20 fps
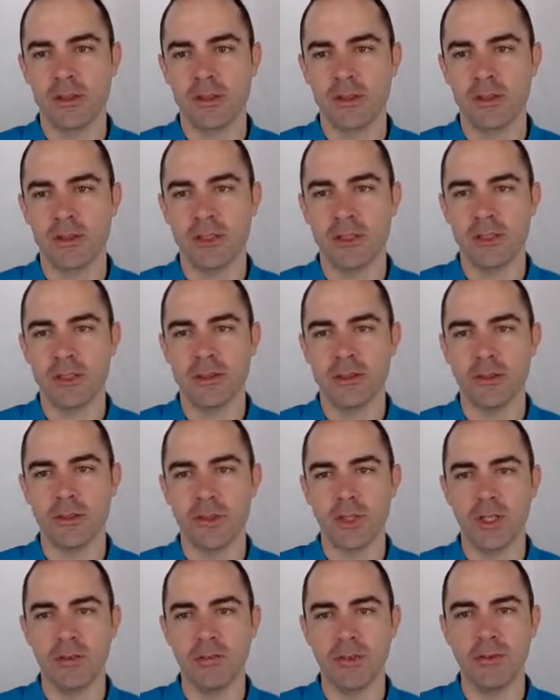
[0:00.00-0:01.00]
sign. So
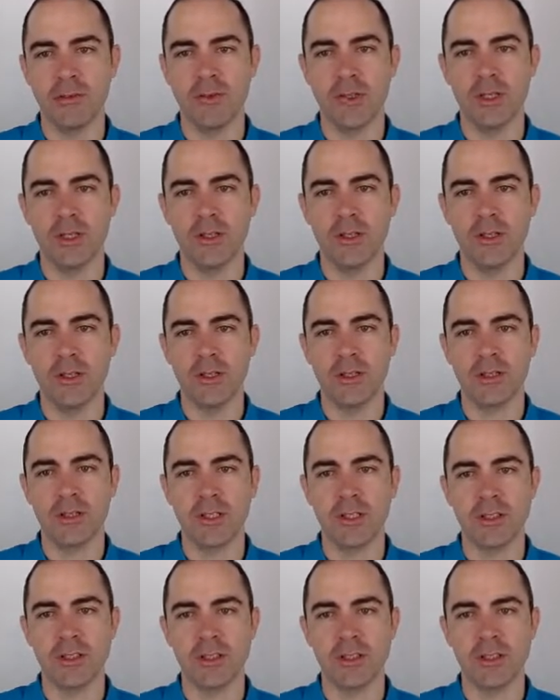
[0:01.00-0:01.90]
you have an event, in this case